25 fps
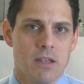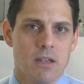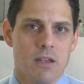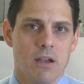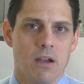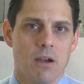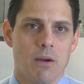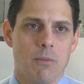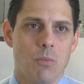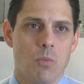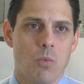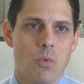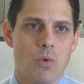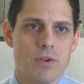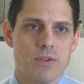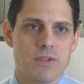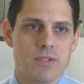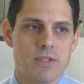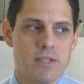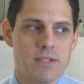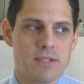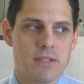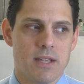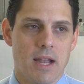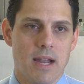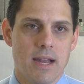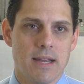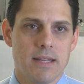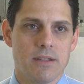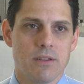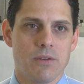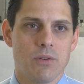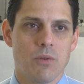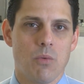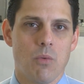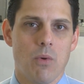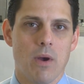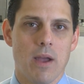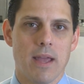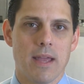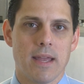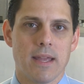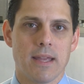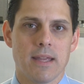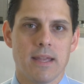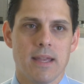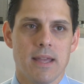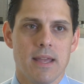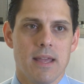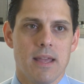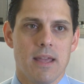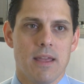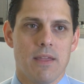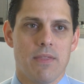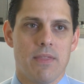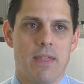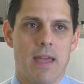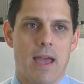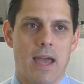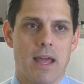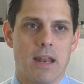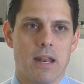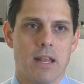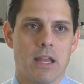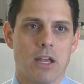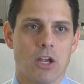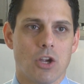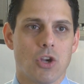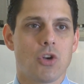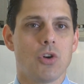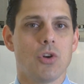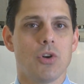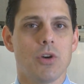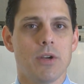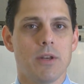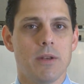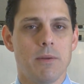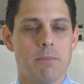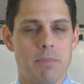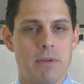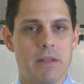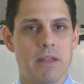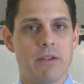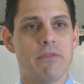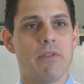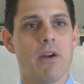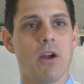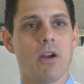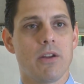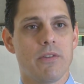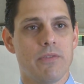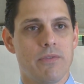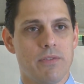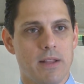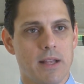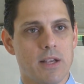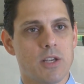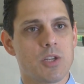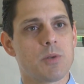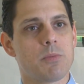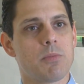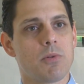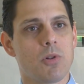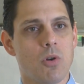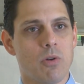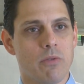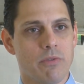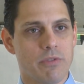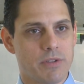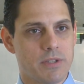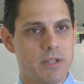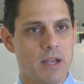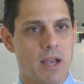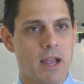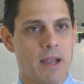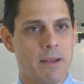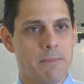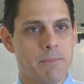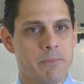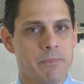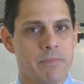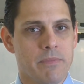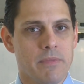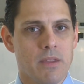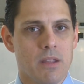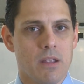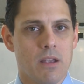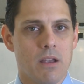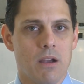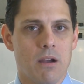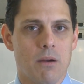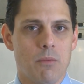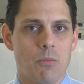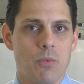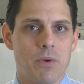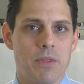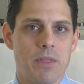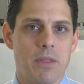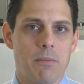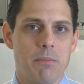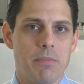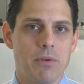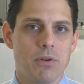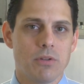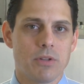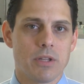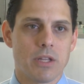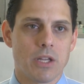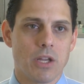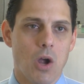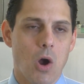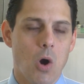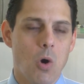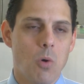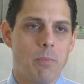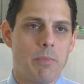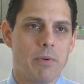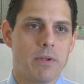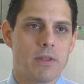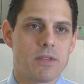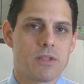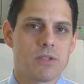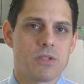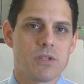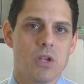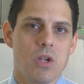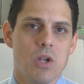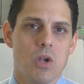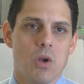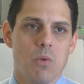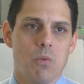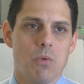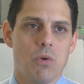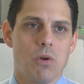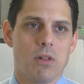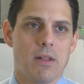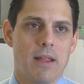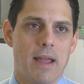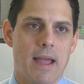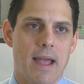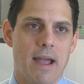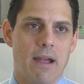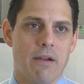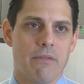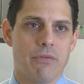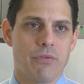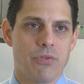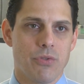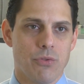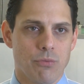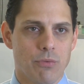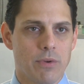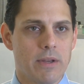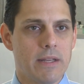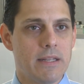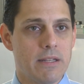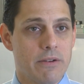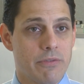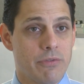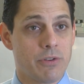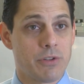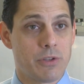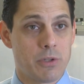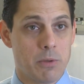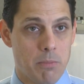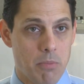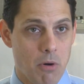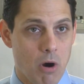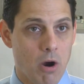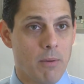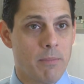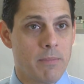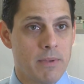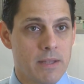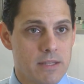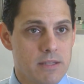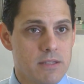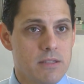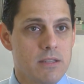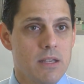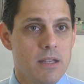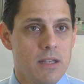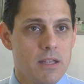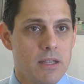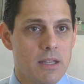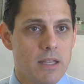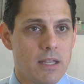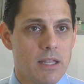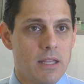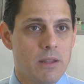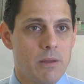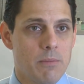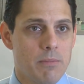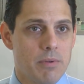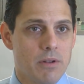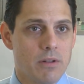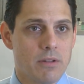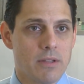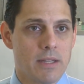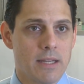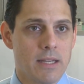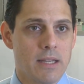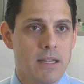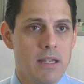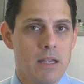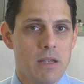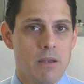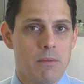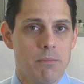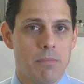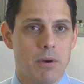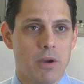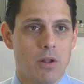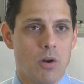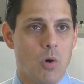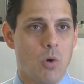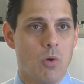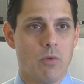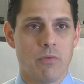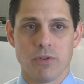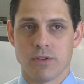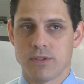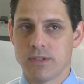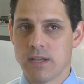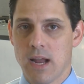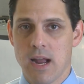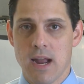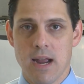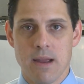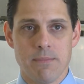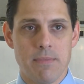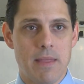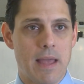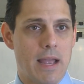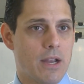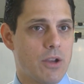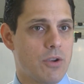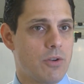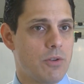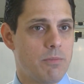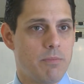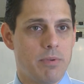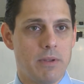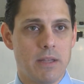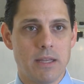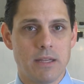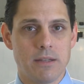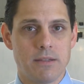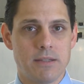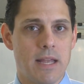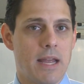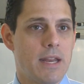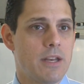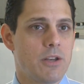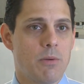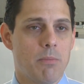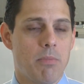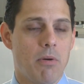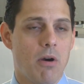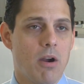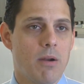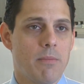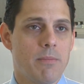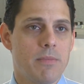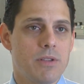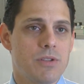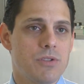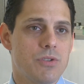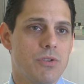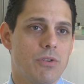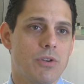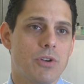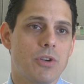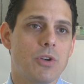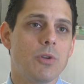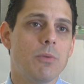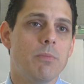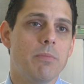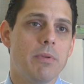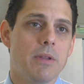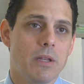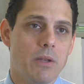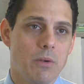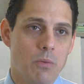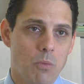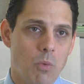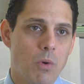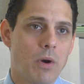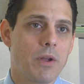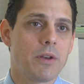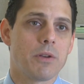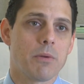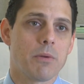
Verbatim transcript: um, was designed in a way that it could be very flexible over time. Uh, when the building opens, we'll have three different departments in the building, but over time that could be 10 departments or it could be one